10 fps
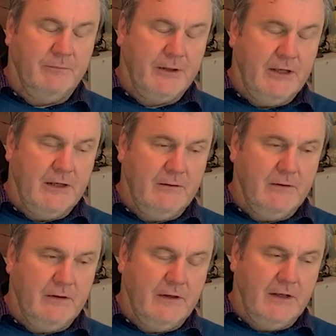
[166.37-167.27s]
be
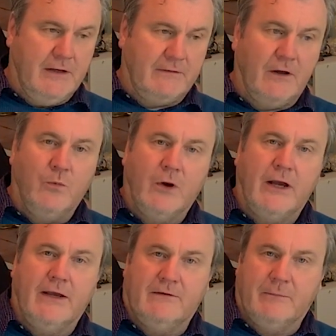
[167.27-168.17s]
in its own
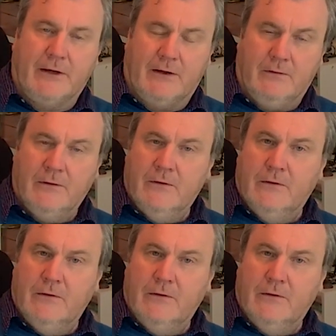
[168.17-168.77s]
way. It's about